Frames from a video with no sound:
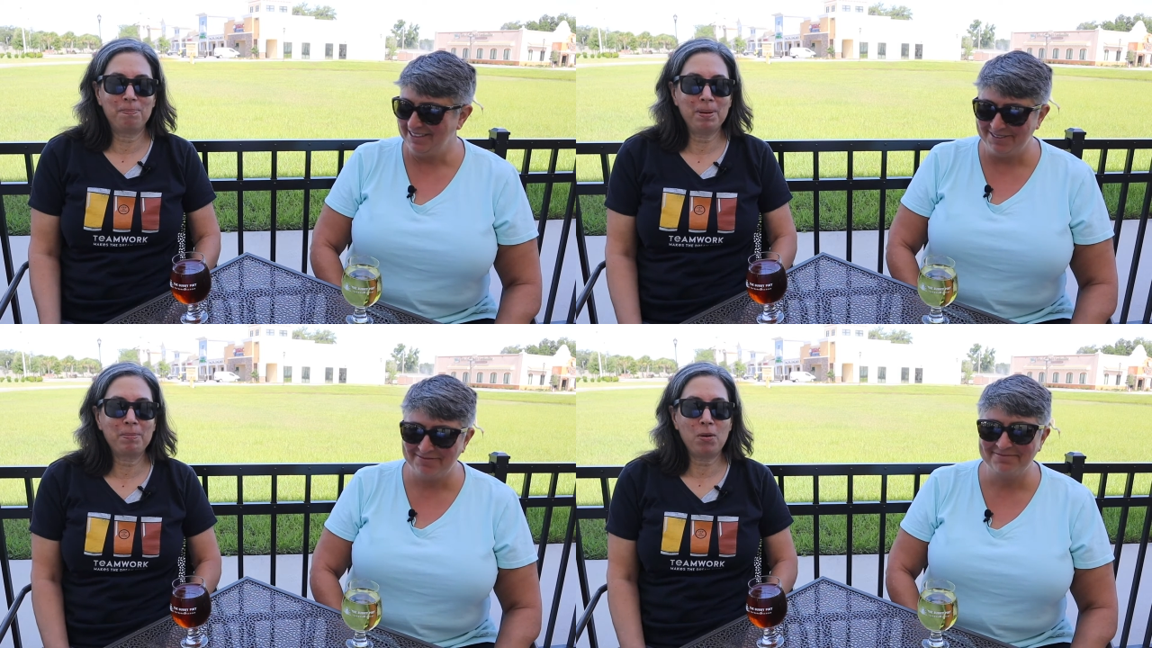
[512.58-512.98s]

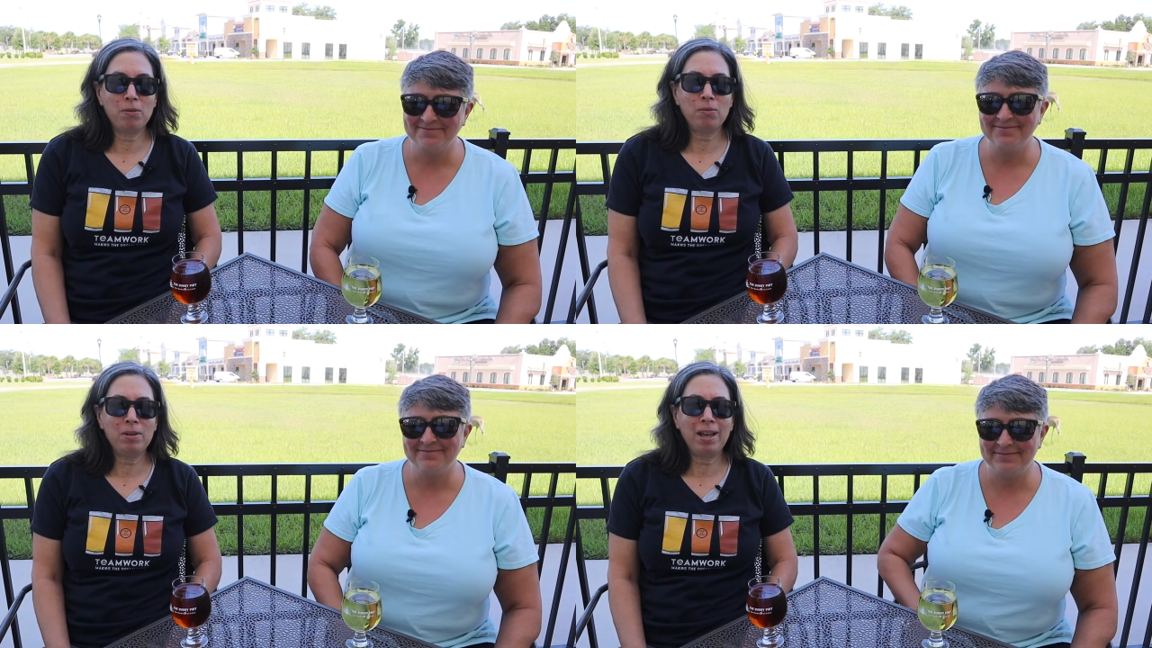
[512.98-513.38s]
Speaker 1: been
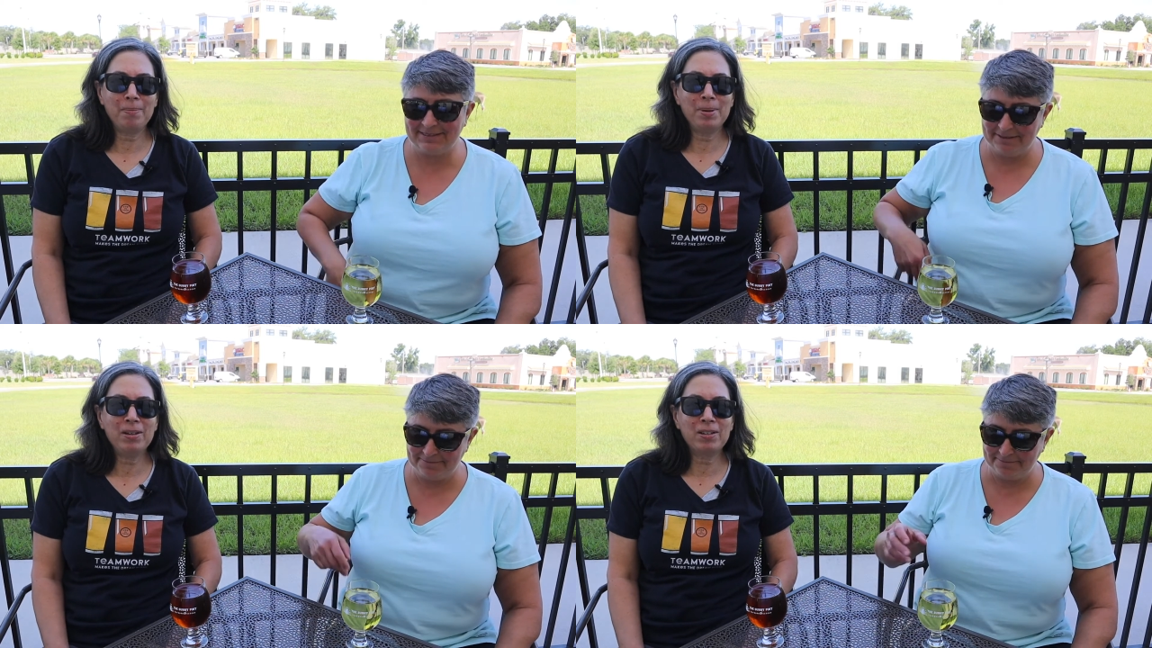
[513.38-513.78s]
going through a
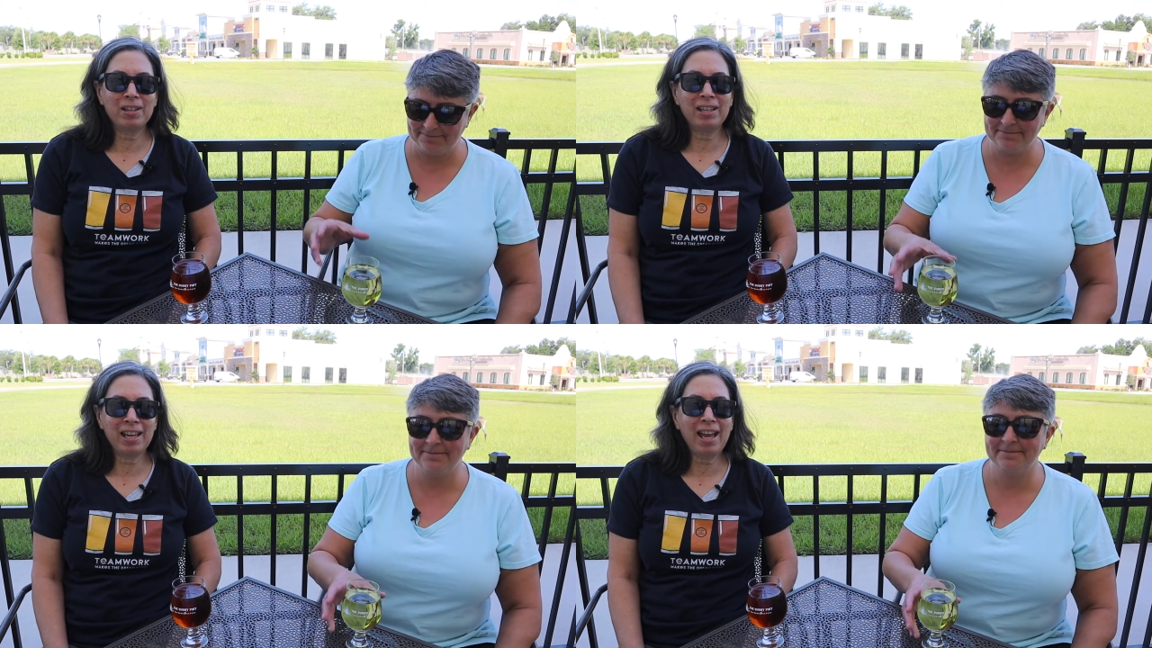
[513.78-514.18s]
lot of
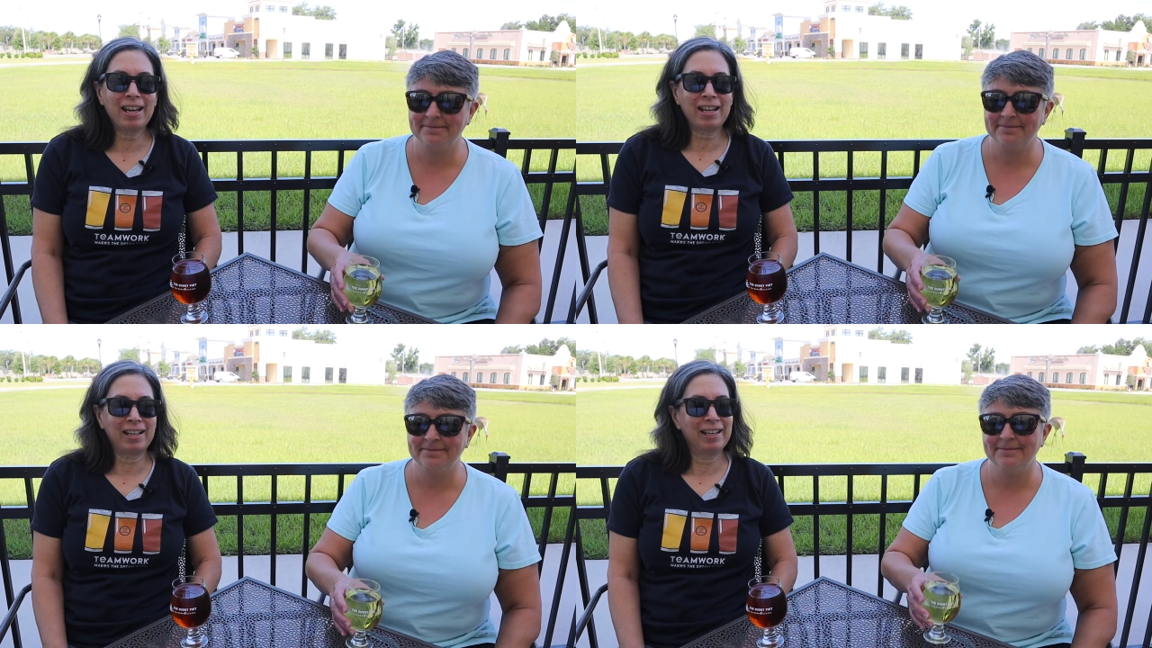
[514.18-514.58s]
beers
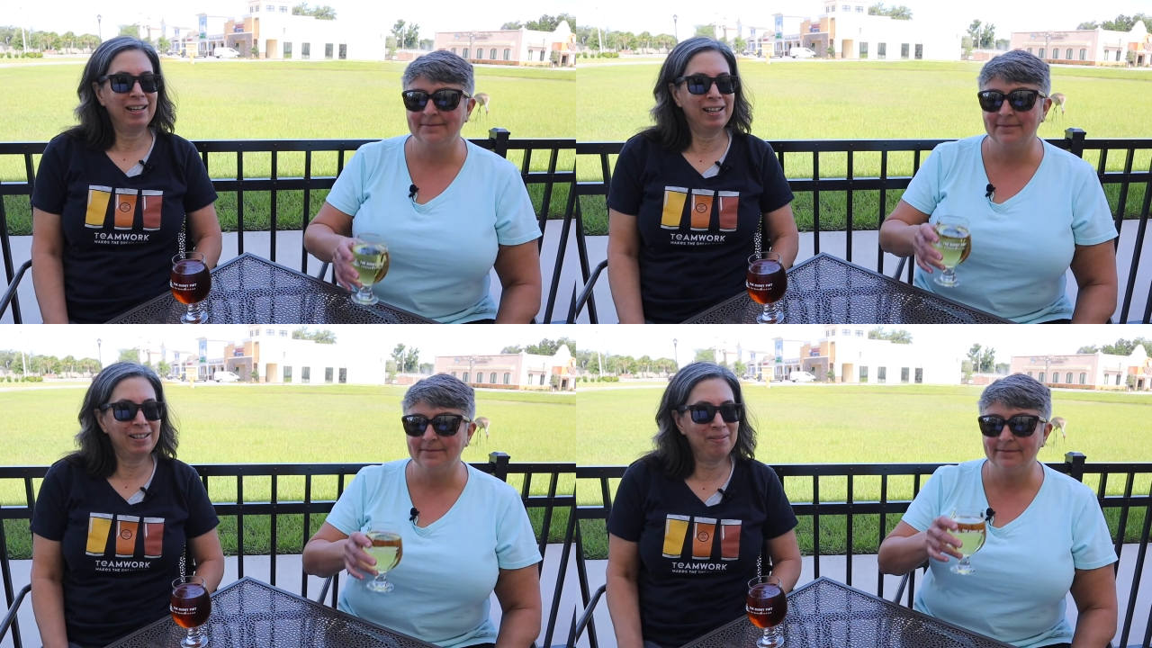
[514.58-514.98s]
again.
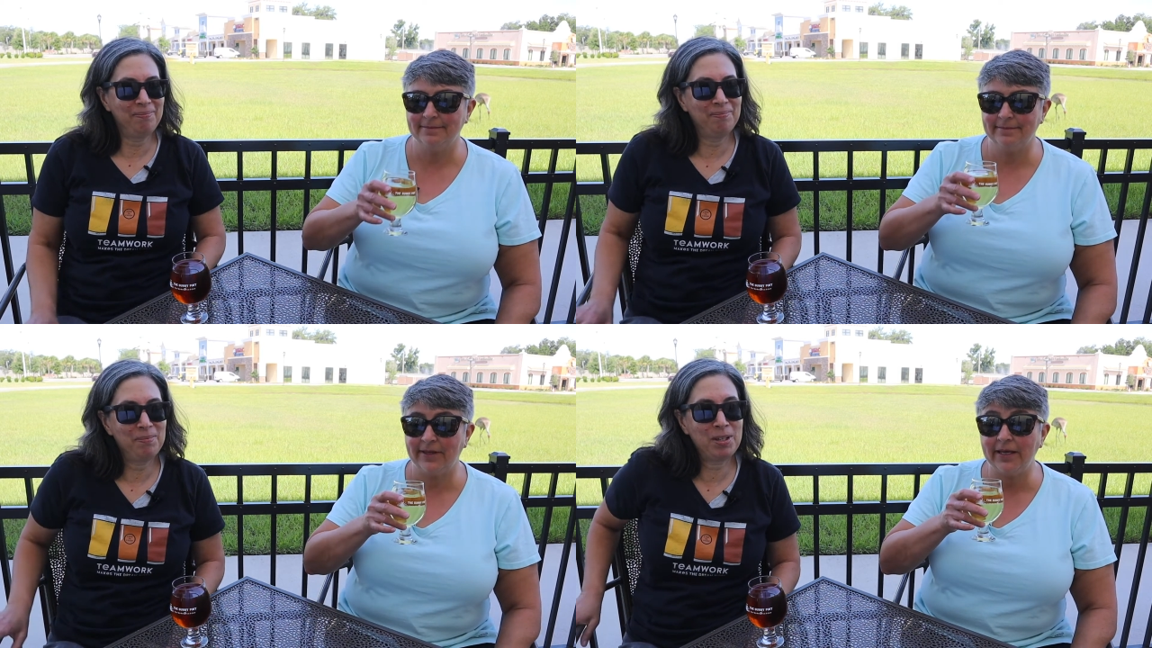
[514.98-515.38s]

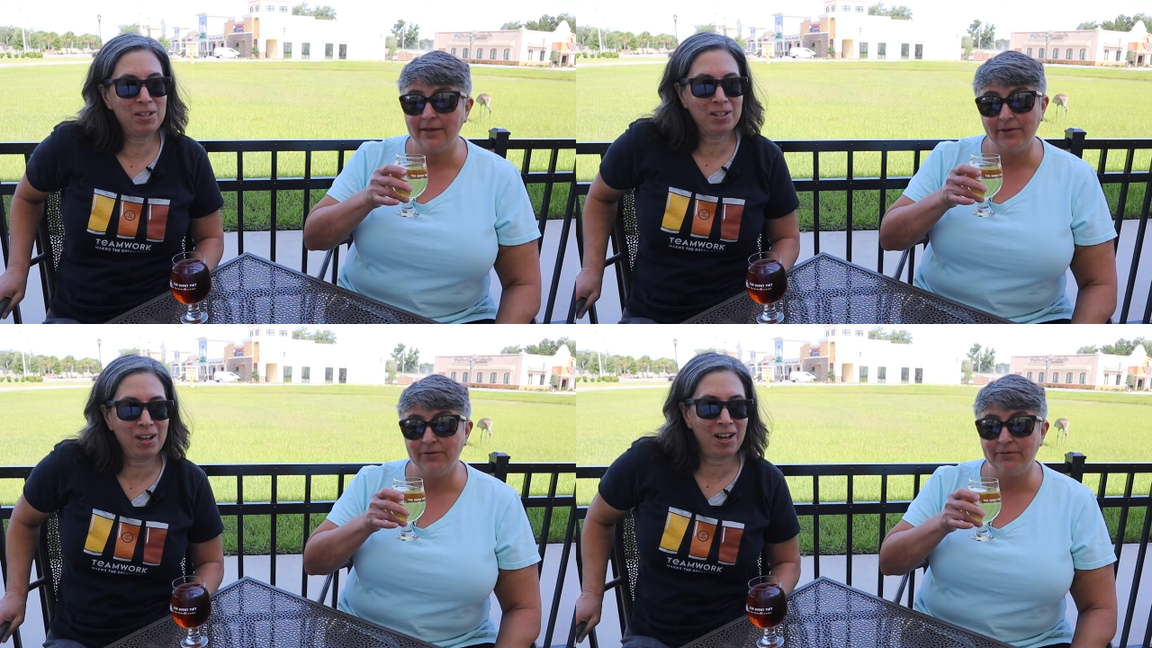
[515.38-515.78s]
Um,
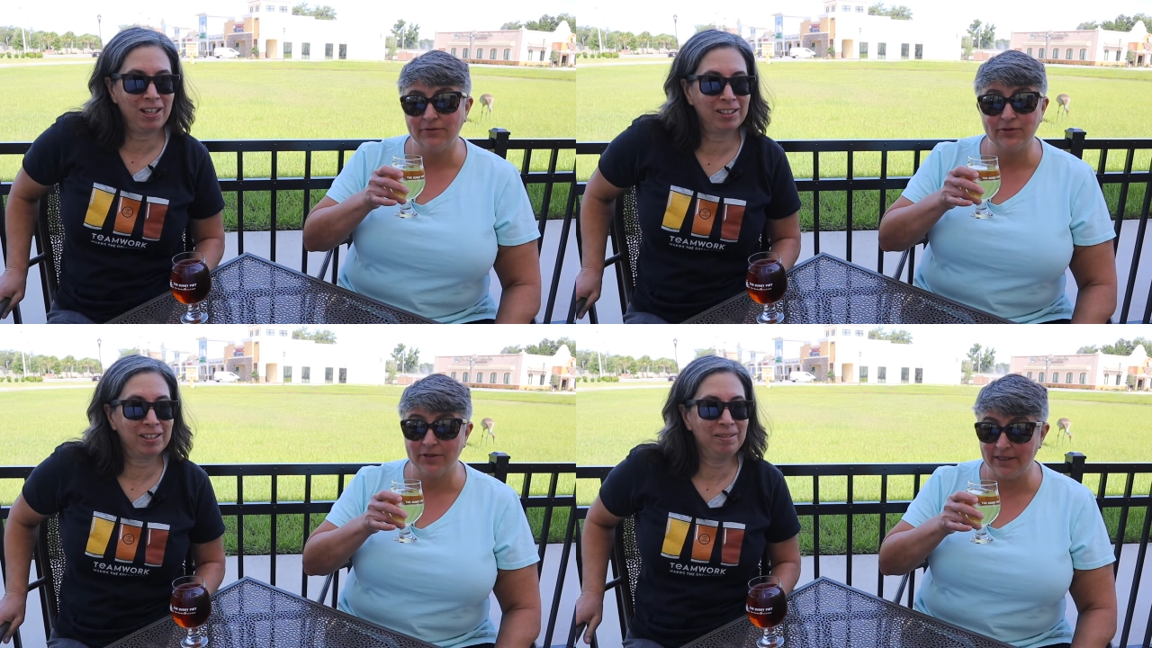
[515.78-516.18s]
Thank you
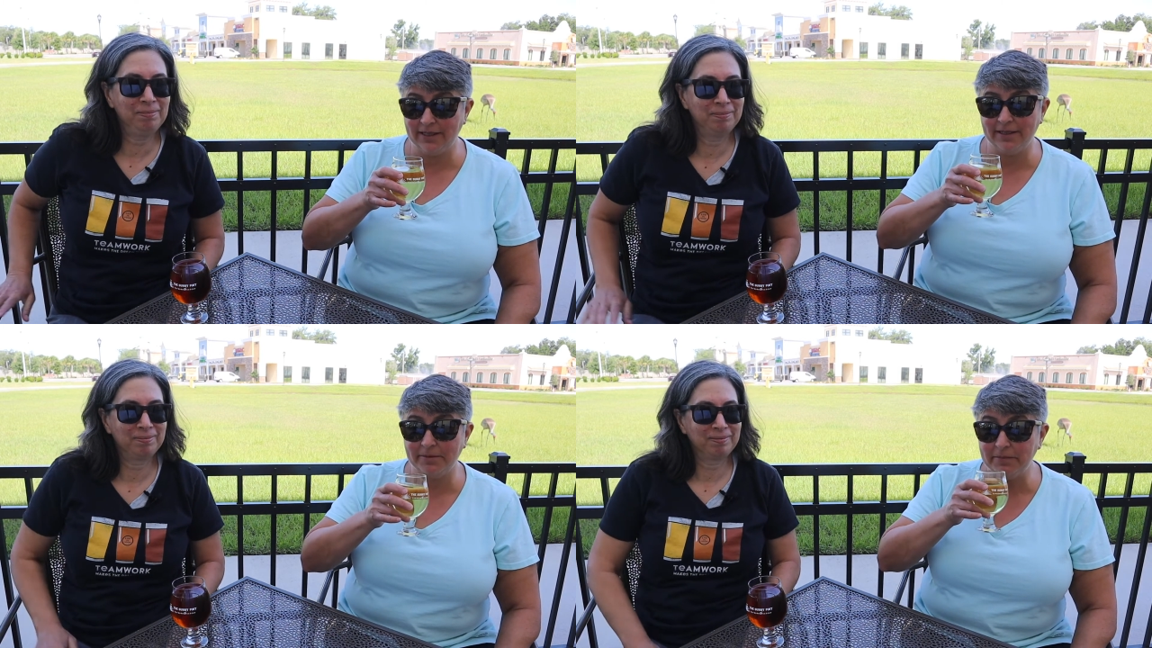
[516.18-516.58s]
awesome. for
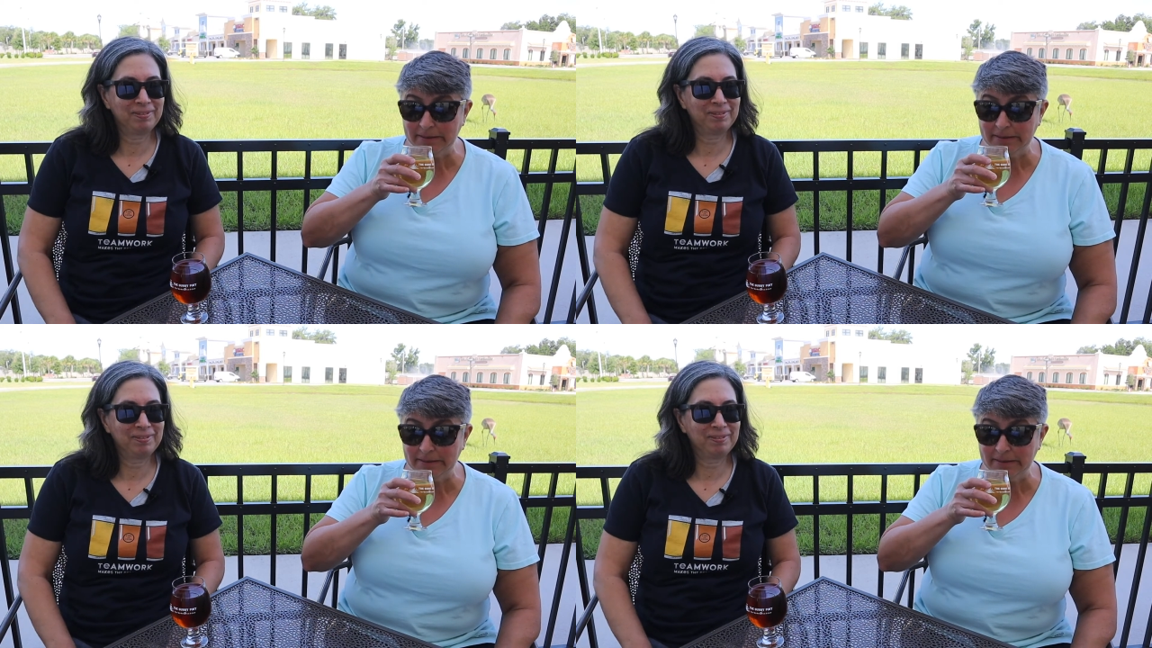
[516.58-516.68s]
drinking them.